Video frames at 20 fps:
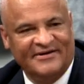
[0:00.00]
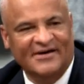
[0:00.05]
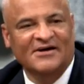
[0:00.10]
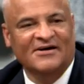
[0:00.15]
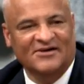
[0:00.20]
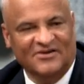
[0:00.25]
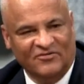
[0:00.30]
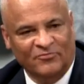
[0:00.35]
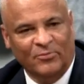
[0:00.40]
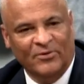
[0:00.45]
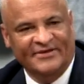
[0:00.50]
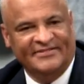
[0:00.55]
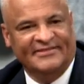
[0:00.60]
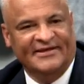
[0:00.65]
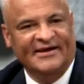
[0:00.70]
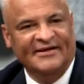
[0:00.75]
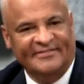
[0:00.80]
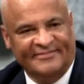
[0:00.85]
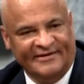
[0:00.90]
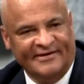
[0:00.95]
what they
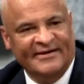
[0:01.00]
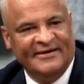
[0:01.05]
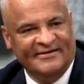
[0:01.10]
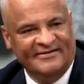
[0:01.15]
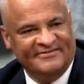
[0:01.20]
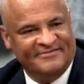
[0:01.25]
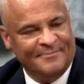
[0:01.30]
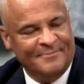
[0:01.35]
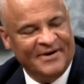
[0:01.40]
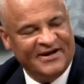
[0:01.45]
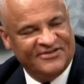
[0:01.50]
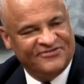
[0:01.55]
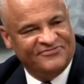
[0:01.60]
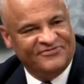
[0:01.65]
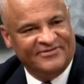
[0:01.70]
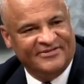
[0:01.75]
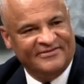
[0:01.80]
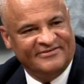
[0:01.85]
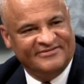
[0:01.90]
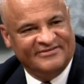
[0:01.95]
think is the best for the
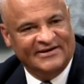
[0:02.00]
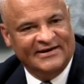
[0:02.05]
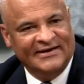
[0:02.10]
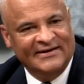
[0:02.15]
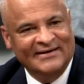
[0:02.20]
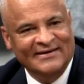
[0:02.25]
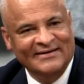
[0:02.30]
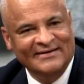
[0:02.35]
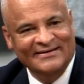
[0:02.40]
city,